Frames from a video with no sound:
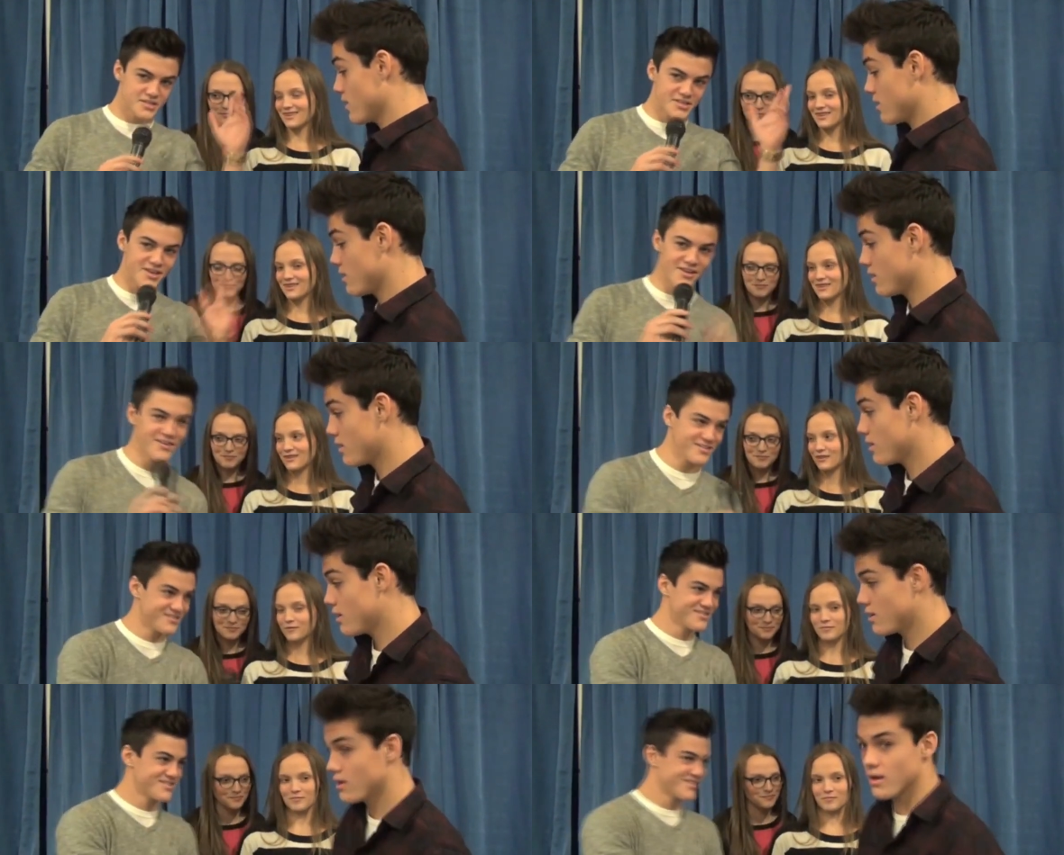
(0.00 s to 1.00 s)
Speaker 1: see ya.
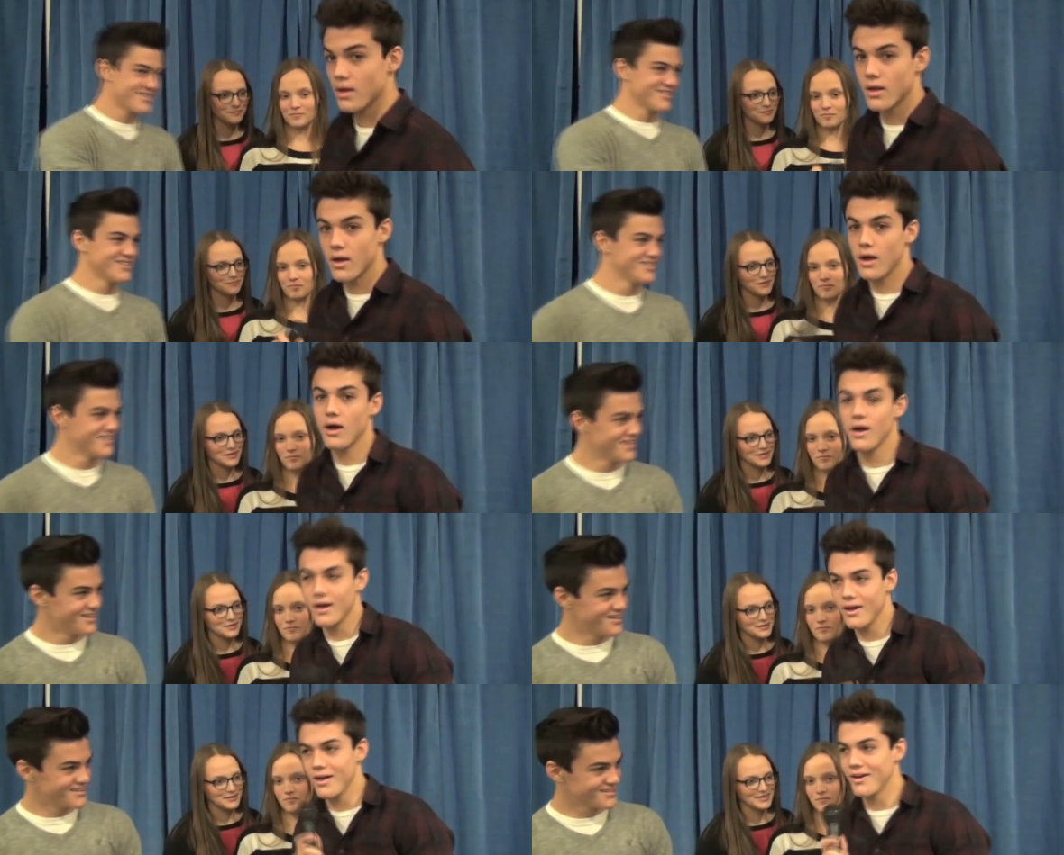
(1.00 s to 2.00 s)

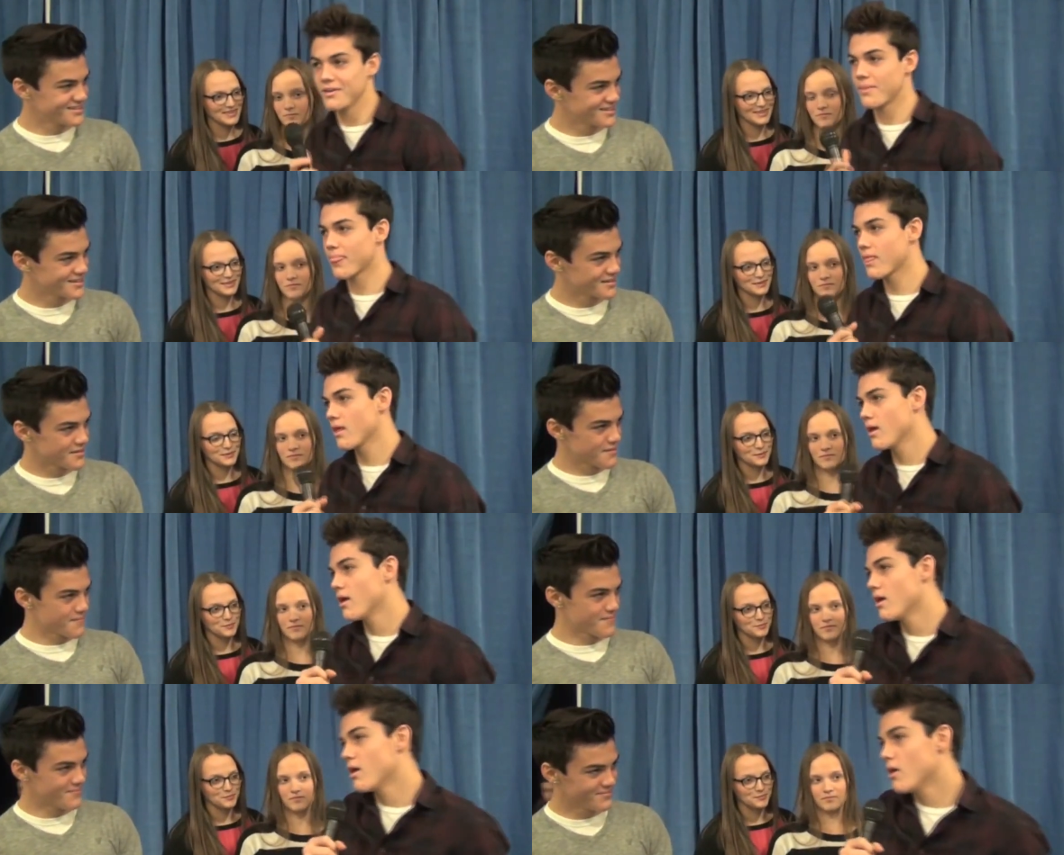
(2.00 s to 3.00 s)
Uh,
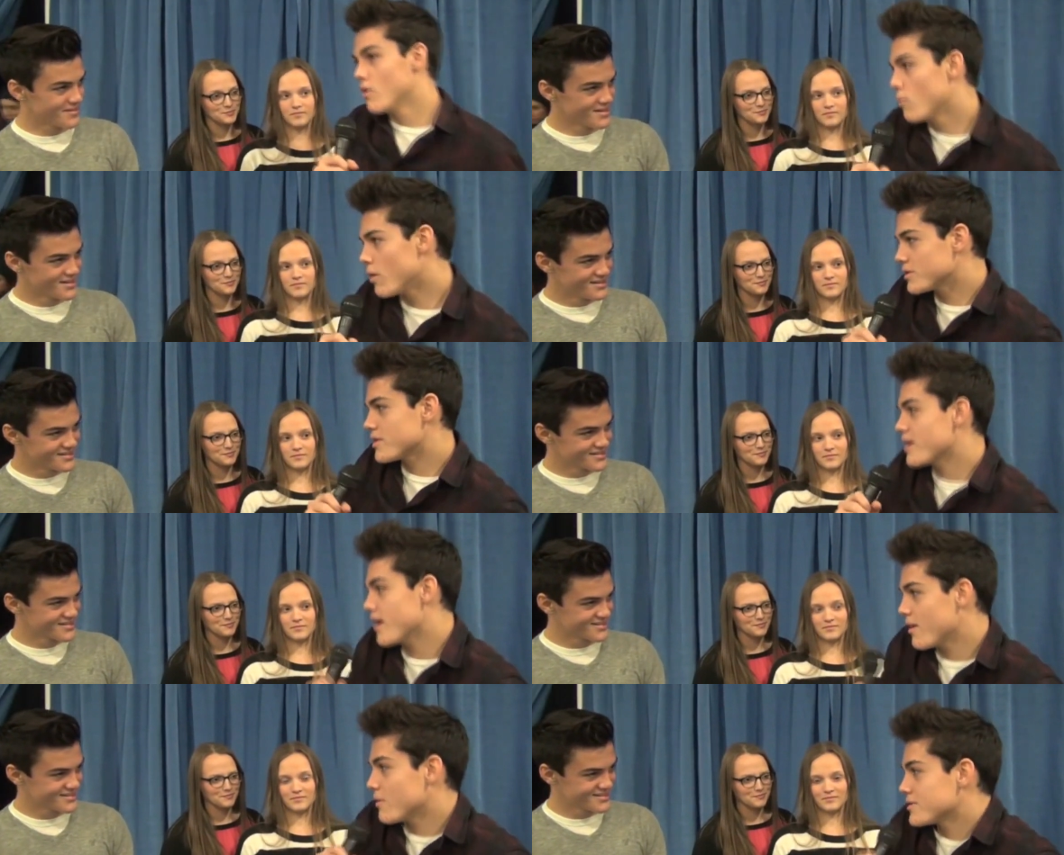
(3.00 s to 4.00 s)
what do
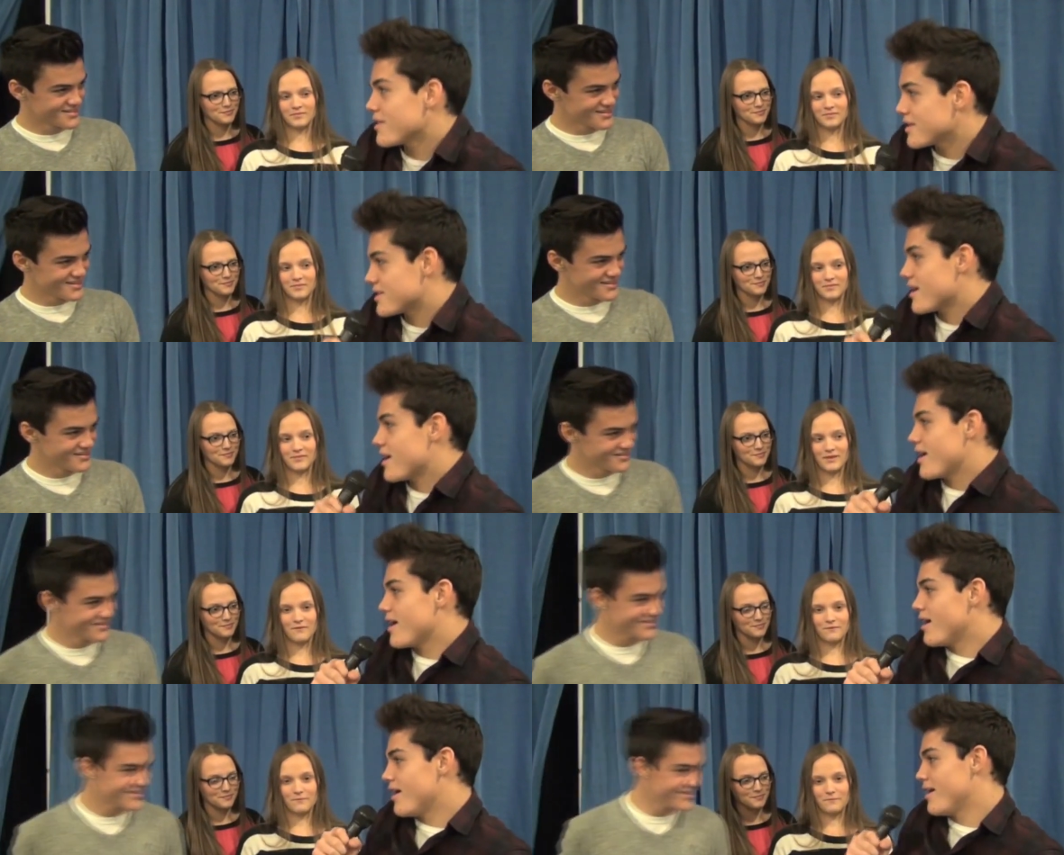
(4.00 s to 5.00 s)
they What do they say?
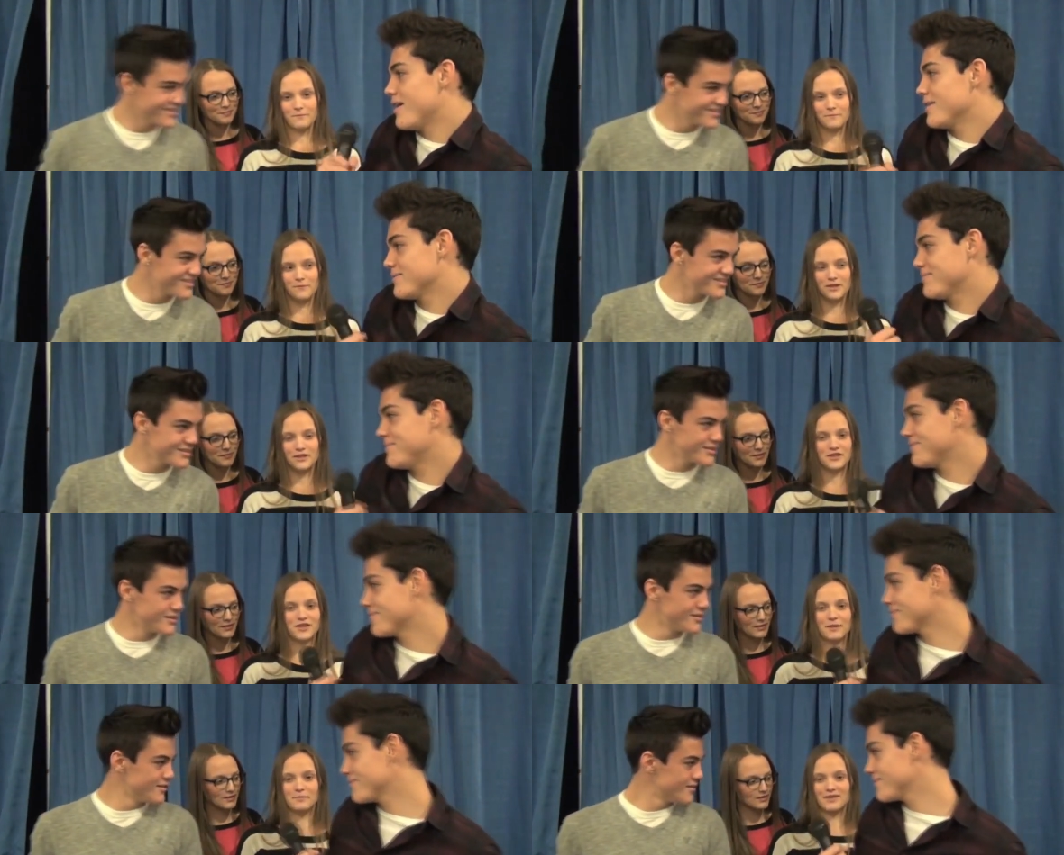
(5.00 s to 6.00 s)
Uh,
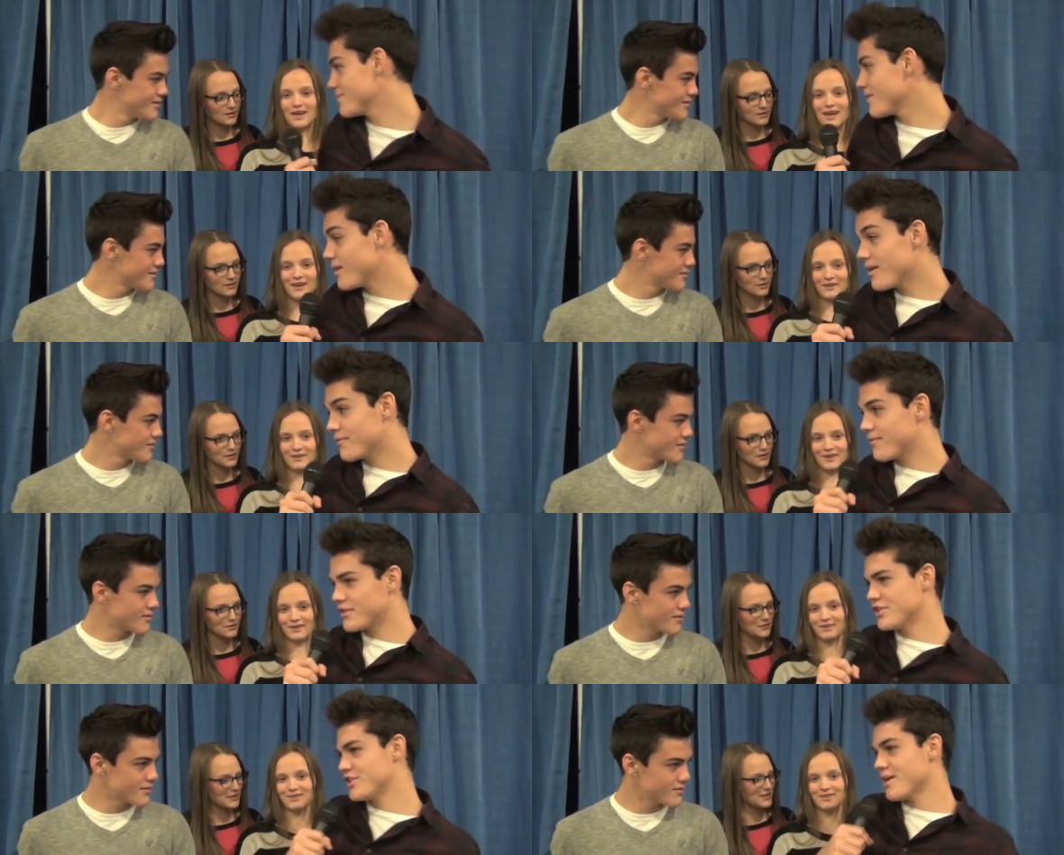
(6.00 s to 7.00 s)

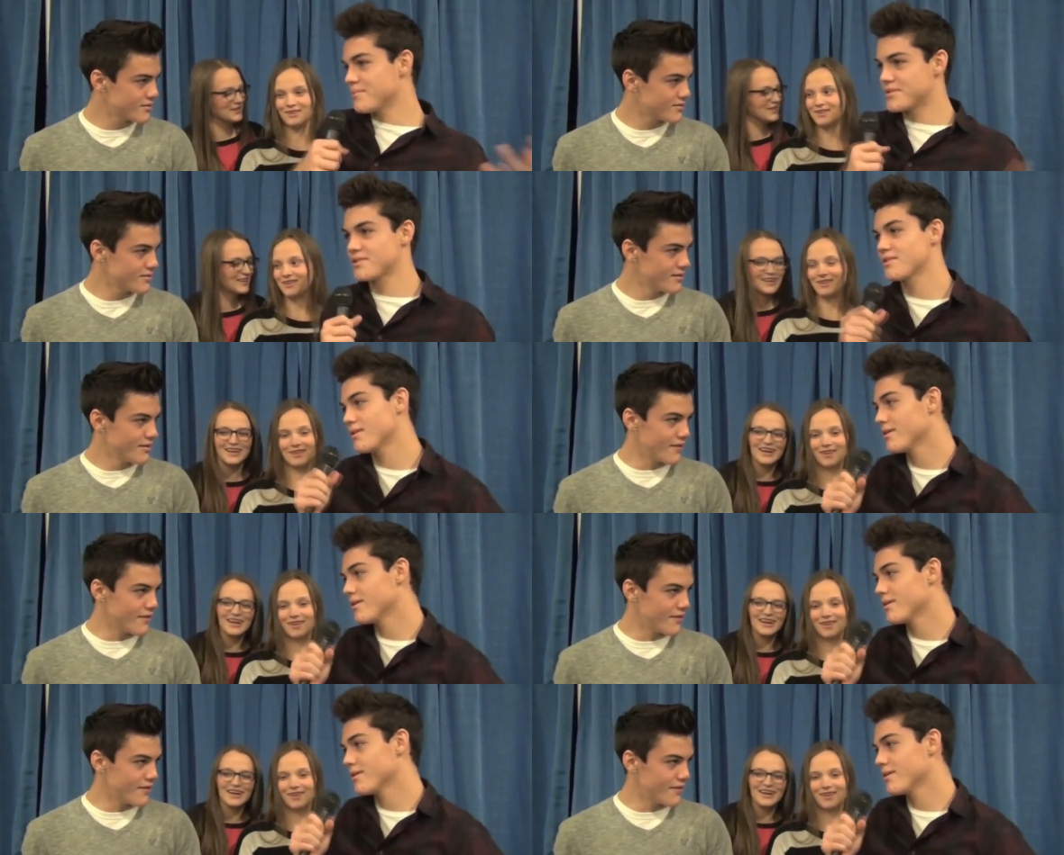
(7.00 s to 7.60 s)
fish and chips.